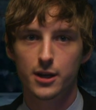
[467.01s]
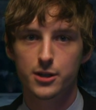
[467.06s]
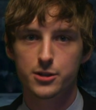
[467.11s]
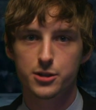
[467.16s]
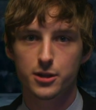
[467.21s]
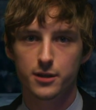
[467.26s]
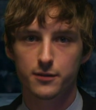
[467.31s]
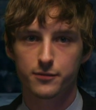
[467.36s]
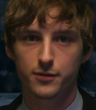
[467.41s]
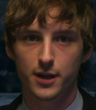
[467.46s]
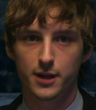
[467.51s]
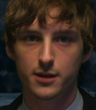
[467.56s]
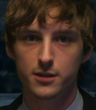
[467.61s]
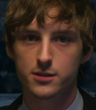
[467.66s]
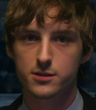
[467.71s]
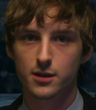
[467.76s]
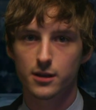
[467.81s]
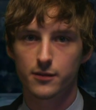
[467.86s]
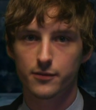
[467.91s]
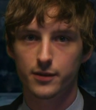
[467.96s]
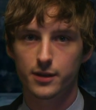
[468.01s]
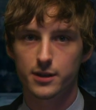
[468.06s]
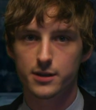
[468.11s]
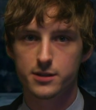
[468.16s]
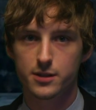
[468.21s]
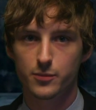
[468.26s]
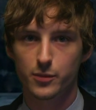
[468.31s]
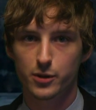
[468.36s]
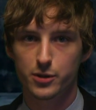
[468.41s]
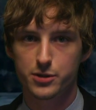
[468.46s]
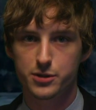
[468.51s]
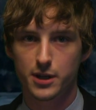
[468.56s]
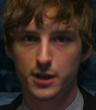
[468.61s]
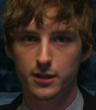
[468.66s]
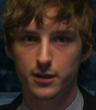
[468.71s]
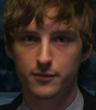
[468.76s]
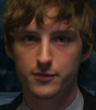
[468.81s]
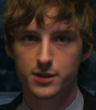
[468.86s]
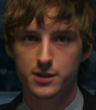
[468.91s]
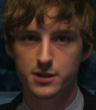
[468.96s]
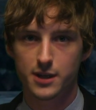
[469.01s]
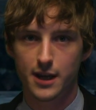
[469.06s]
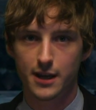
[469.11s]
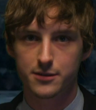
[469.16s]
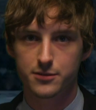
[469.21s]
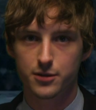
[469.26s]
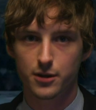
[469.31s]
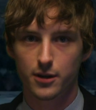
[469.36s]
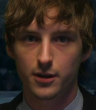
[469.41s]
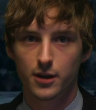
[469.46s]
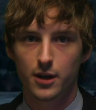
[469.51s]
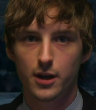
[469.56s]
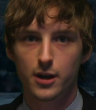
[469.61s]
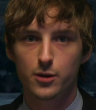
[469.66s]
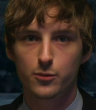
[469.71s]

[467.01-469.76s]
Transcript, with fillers: should it find itself in a similar state of disaster,